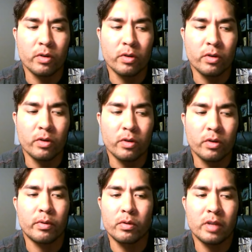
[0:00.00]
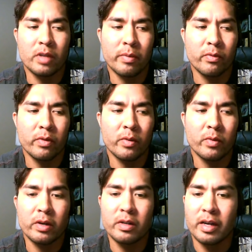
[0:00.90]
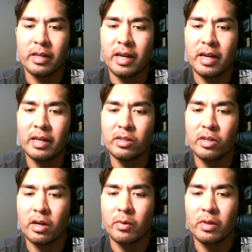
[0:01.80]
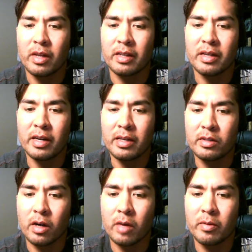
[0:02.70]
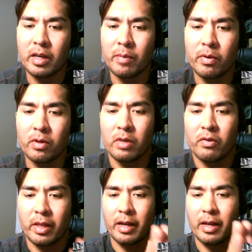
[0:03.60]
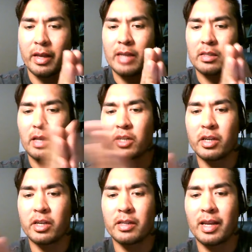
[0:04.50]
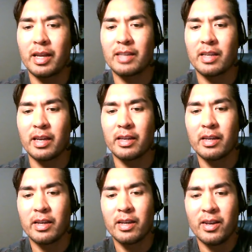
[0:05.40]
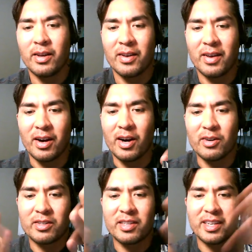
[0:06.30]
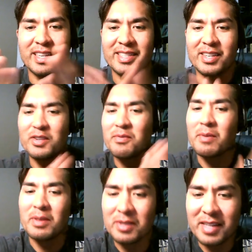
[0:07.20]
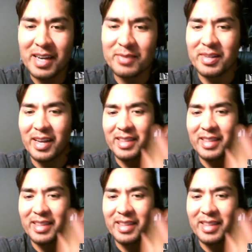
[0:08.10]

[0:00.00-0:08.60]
that like pulls up in a really weird like nineties car with like nineties garb, and then he pulls over like a Case Logic that has like a hundred C Ds in there? Do you remember those days with like